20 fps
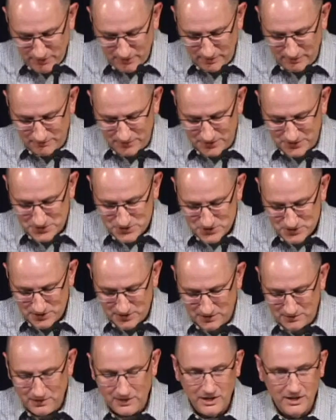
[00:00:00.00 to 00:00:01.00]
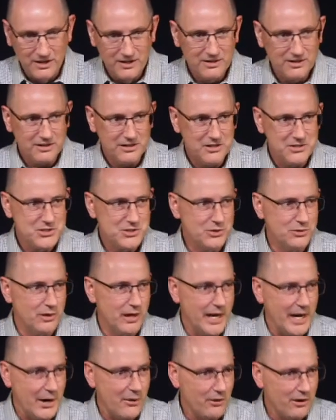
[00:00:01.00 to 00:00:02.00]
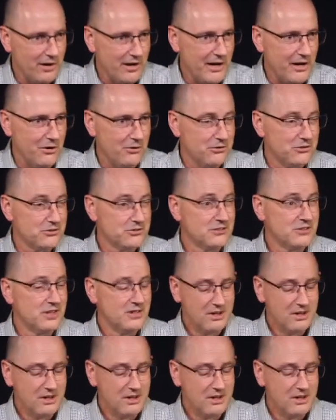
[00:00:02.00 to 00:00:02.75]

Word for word: of his Son into our house,